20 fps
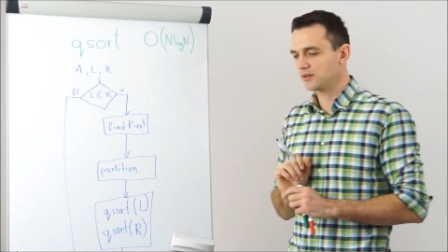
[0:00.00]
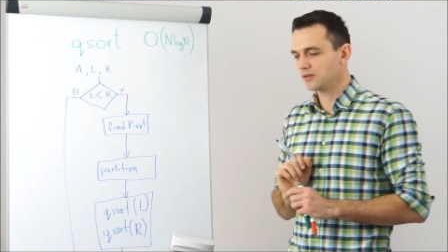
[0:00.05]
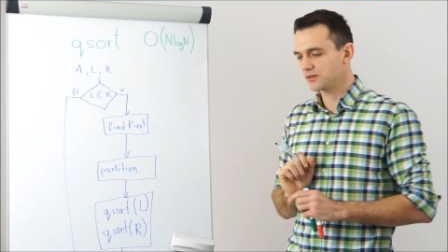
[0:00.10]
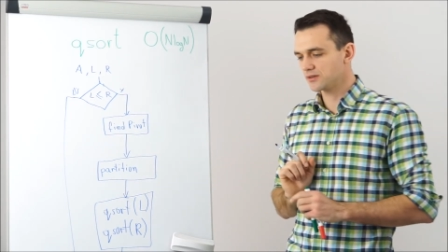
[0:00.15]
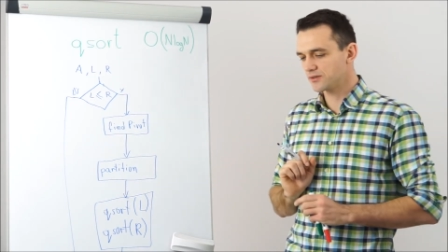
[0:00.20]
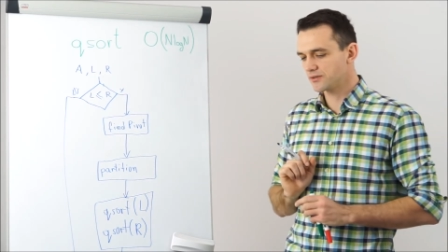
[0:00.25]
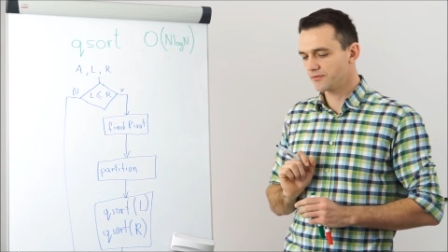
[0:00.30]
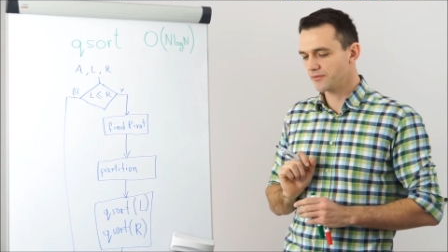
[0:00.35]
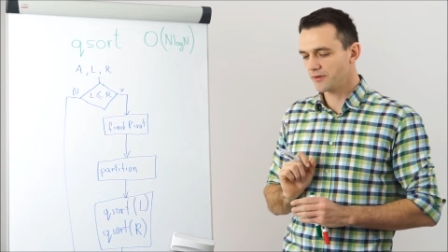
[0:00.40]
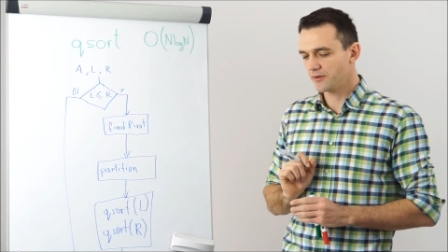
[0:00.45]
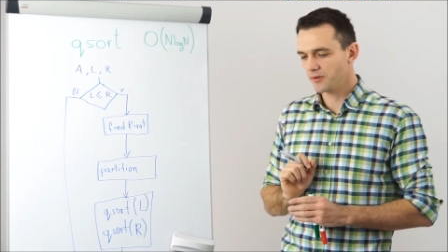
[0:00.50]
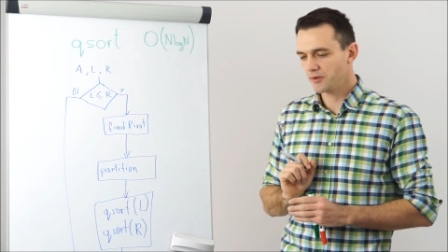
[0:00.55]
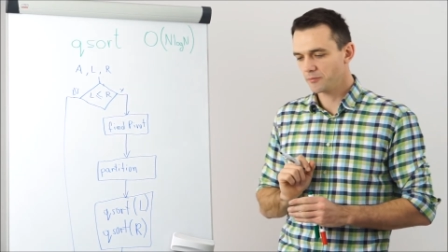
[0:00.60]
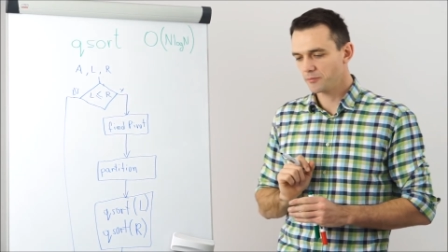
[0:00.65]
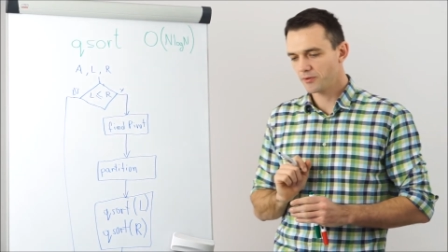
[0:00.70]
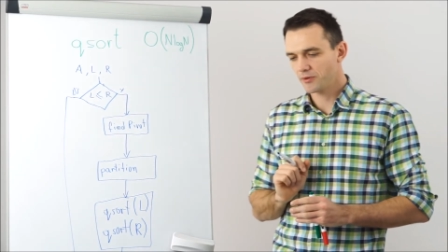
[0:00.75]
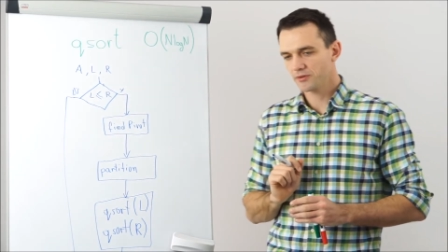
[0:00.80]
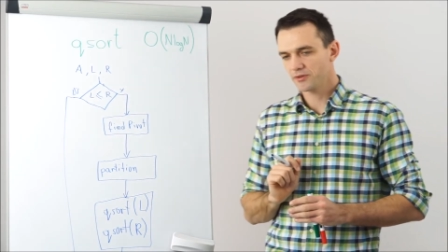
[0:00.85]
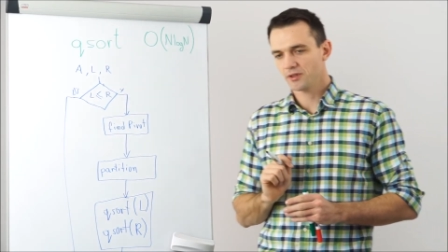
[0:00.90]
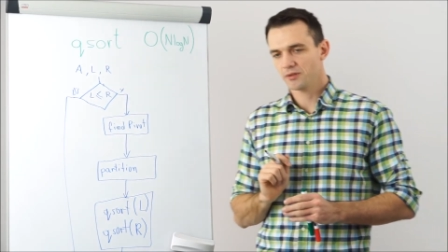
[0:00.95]
is very
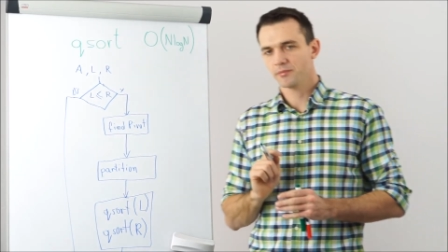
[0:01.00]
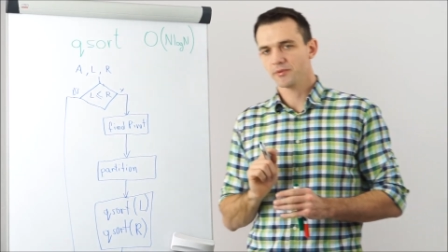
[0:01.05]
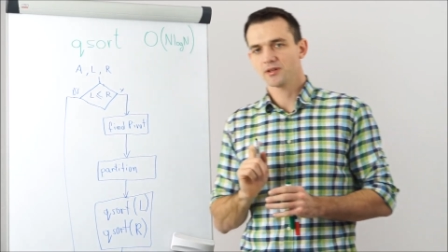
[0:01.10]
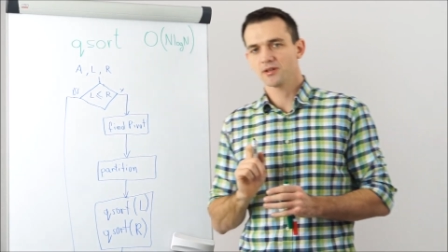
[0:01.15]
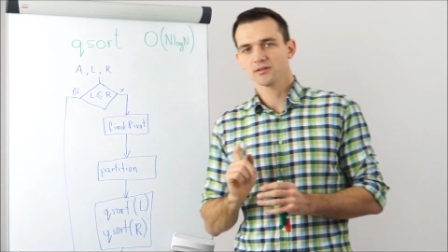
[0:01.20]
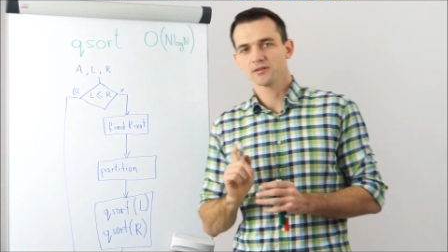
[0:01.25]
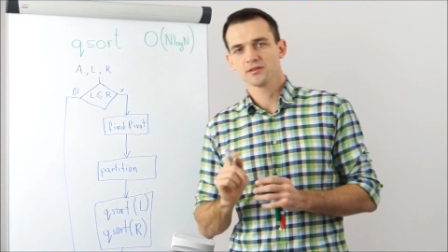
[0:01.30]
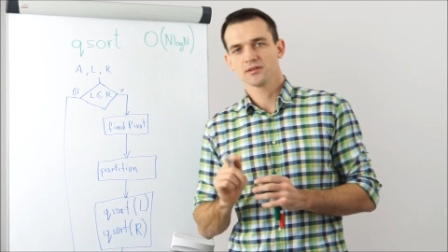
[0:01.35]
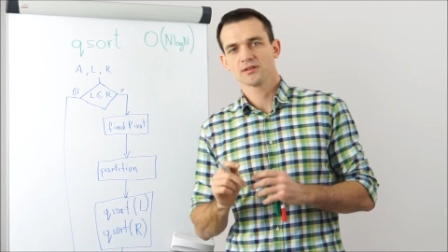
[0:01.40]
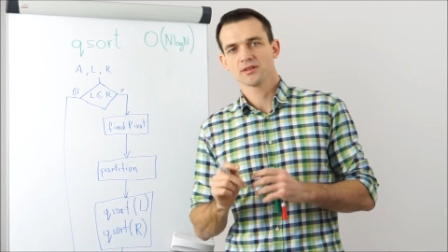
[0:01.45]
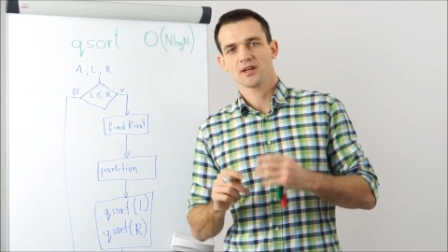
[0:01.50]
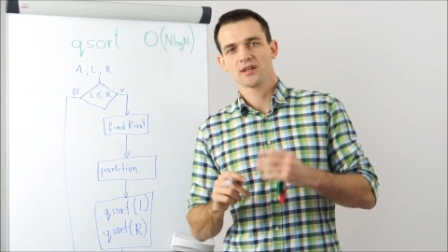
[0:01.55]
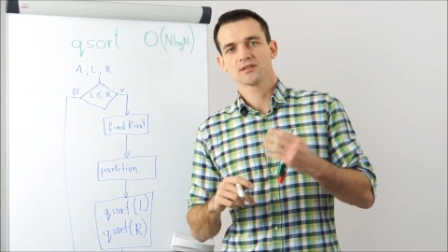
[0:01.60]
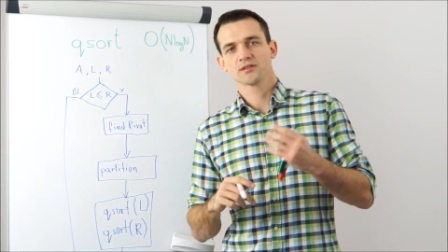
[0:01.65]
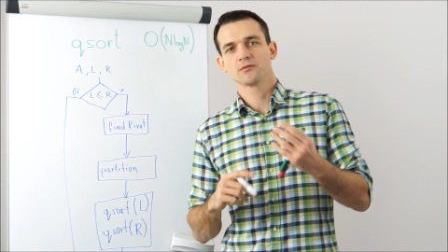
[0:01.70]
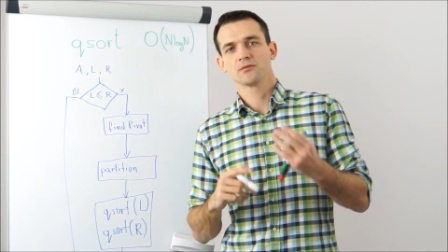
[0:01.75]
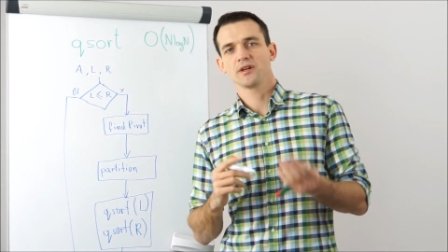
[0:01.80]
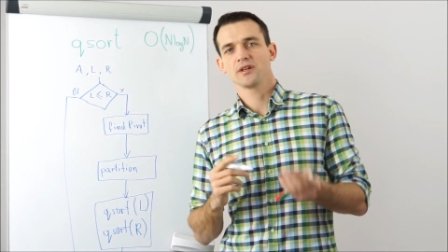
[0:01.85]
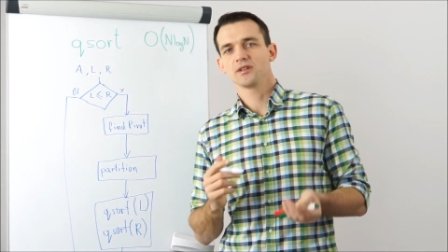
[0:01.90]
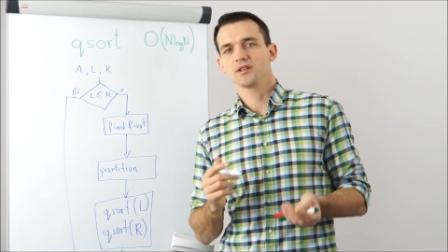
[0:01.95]
important because it has
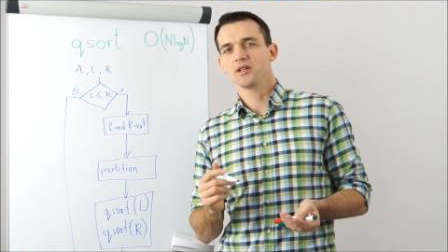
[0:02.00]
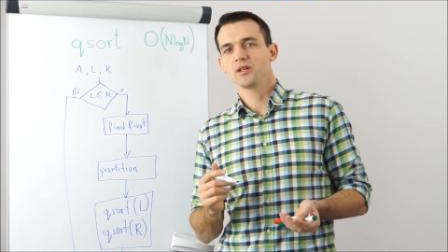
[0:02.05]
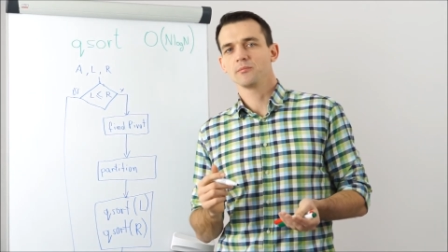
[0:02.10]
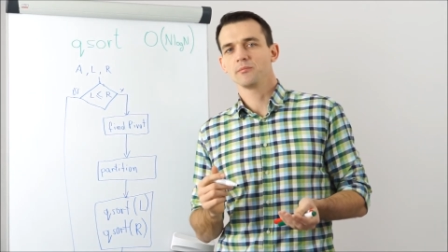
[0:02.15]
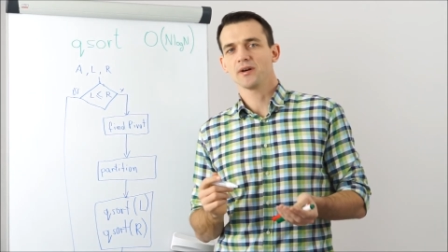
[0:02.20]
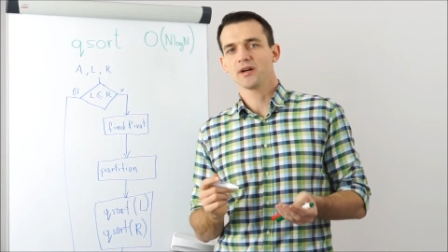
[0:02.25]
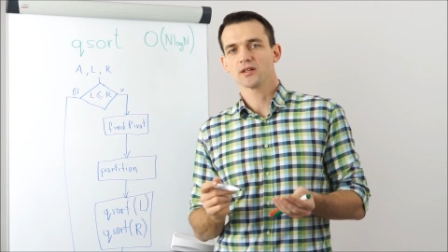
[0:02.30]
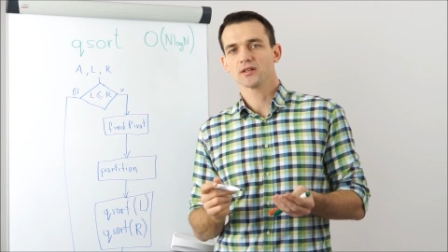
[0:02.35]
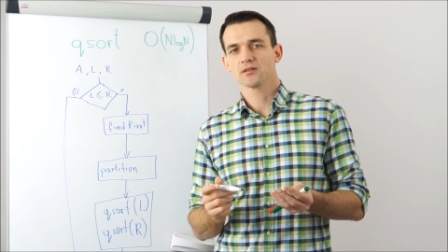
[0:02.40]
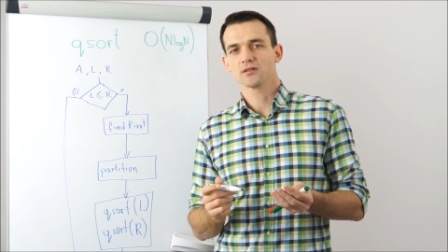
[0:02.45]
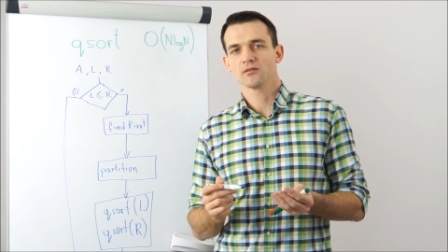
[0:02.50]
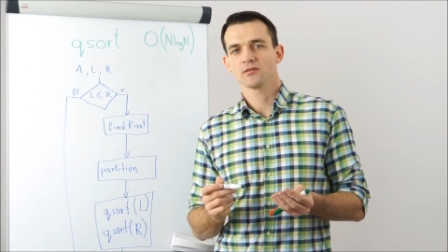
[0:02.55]
great impact